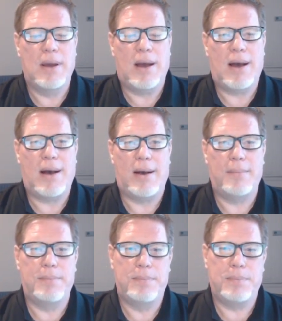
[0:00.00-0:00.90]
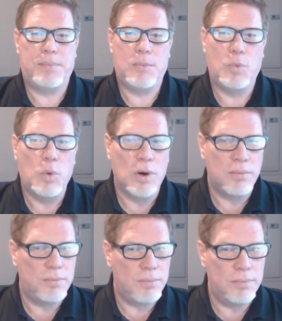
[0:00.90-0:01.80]

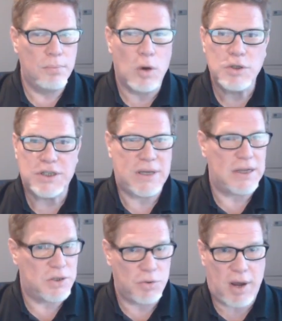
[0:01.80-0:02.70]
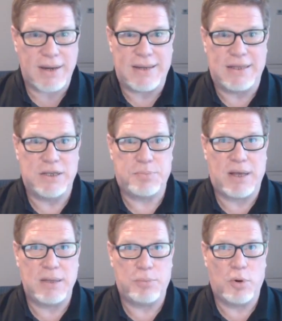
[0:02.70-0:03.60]
Where most states are not in this
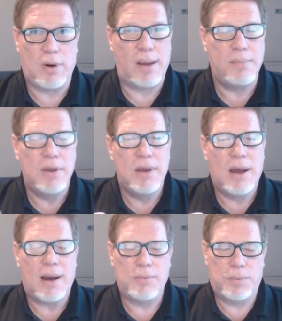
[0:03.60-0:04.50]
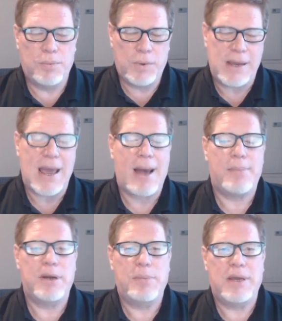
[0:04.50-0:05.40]
pilot program, we
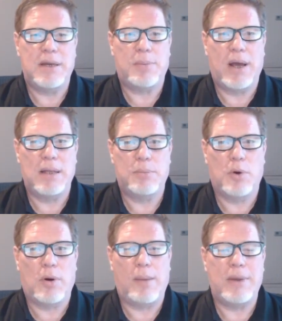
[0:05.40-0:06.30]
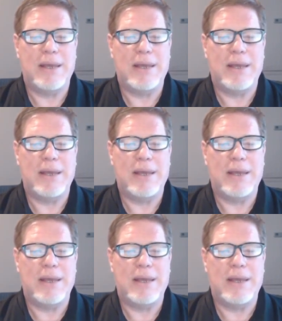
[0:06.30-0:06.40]
happen to be in a pilot program.